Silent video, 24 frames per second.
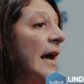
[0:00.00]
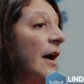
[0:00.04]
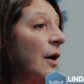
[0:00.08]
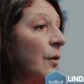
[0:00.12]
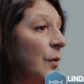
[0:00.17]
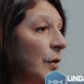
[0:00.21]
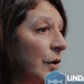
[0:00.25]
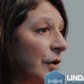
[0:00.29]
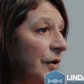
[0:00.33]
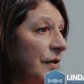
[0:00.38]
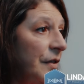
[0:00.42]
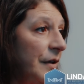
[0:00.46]

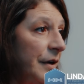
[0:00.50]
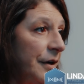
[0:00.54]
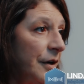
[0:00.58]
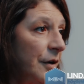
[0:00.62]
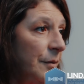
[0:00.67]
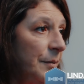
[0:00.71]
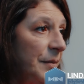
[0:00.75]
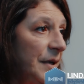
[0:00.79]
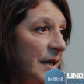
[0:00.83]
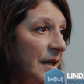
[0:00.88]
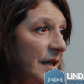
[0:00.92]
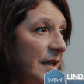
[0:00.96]
our
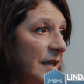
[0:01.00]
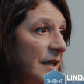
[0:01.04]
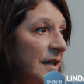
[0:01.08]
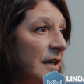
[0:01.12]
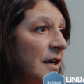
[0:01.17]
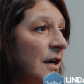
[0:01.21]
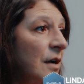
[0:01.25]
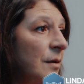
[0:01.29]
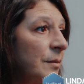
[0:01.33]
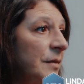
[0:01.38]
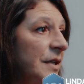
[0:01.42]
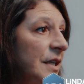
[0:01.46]
therapy
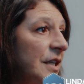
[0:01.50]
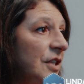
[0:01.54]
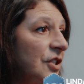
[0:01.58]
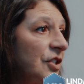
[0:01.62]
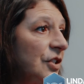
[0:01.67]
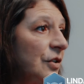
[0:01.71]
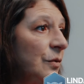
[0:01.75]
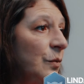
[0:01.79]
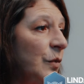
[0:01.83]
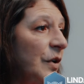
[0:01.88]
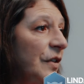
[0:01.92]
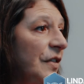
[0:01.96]
in
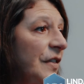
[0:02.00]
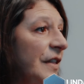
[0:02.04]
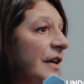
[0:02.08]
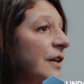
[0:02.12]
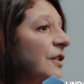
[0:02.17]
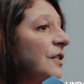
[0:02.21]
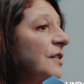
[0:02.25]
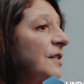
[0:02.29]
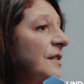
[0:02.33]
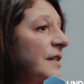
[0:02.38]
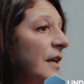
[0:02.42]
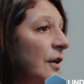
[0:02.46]
combination with
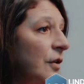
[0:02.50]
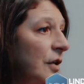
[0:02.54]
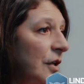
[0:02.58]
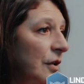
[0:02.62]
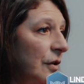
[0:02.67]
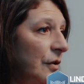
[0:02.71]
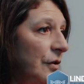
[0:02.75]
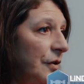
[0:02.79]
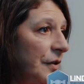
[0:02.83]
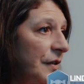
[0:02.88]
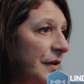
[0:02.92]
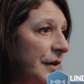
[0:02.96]
their
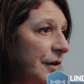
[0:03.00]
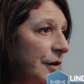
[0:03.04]
cellular